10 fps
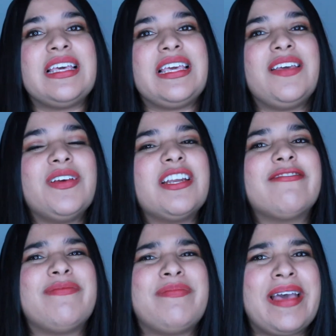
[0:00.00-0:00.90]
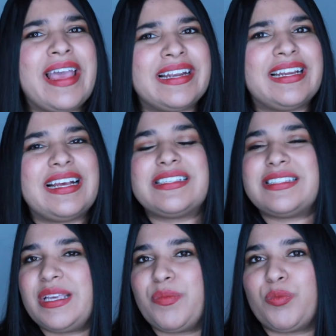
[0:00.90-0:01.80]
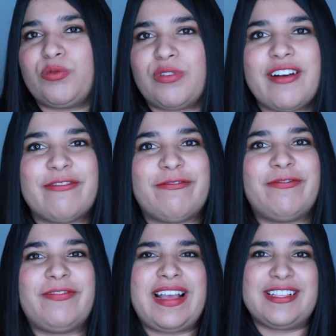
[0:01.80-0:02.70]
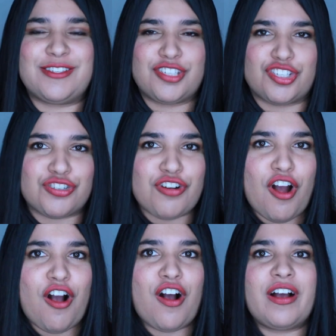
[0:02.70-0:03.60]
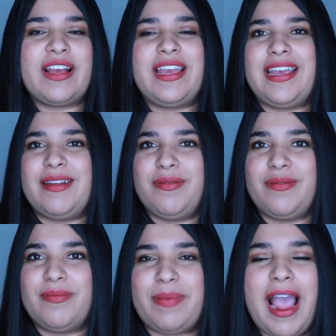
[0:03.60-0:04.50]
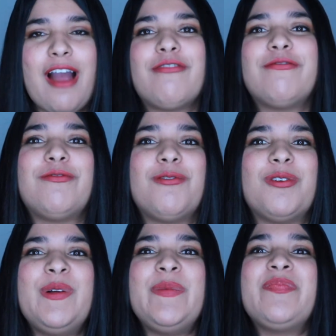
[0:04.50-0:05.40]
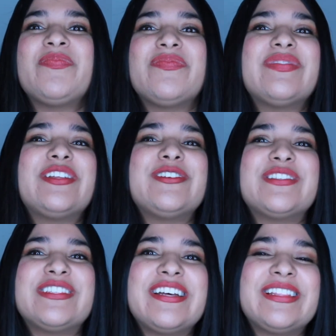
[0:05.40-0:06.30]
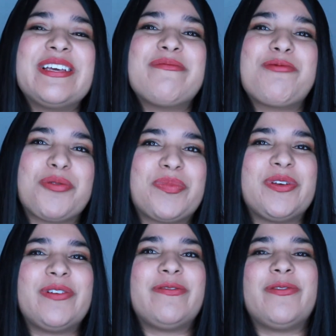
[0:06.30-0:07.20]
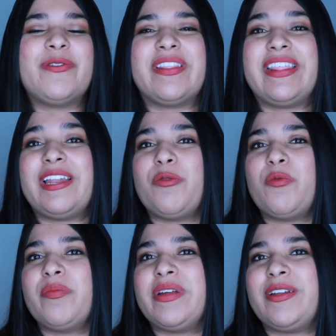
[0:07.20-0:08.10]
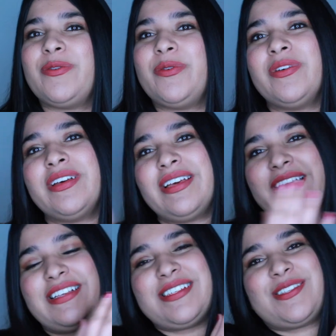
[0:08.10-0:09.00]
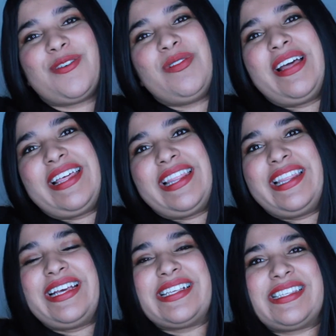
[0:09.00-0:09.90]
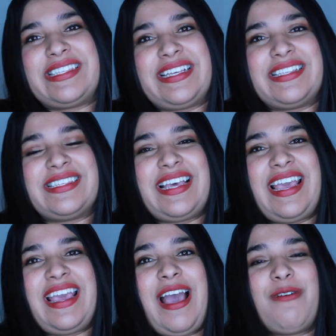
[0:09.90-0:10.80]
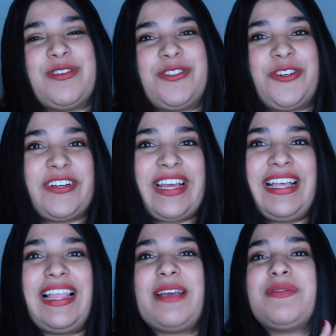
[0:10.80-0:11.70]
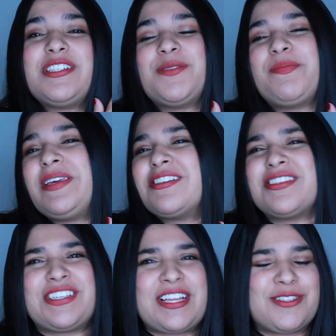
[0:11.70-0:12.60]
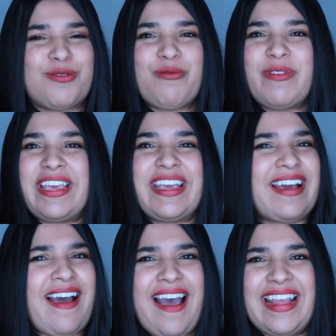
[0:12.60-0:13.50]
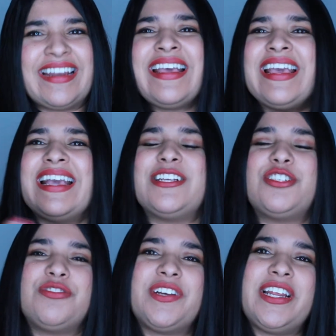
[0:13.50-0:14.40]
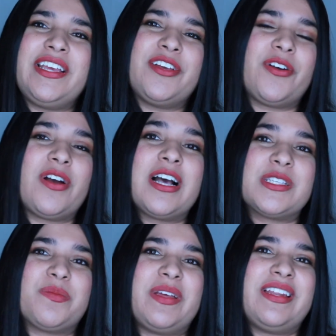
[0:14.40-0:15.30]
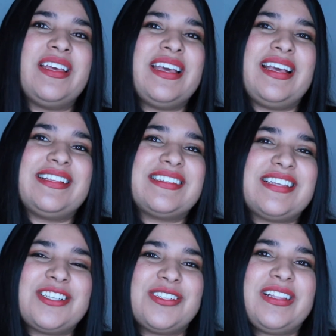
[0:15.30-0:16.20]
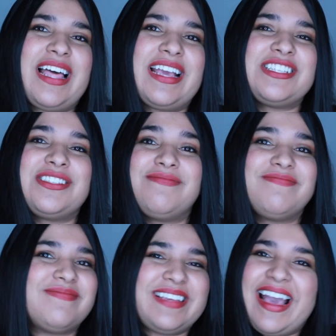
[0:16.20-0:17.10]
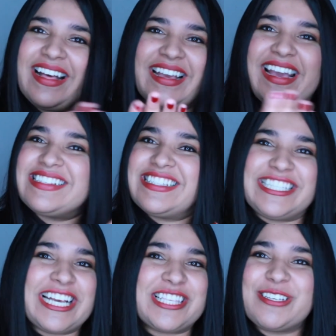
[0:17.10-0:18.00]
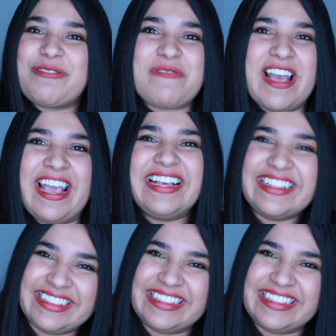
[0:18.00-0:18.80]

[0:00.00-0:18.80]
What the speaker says: Even if men seem rough and strong and powerful, there's nothing more beautiful than a woman who can just go like this and say, how was your day? Like, just being gentle and kind and treating your husband in such a, like, yeah, I guess gentle way.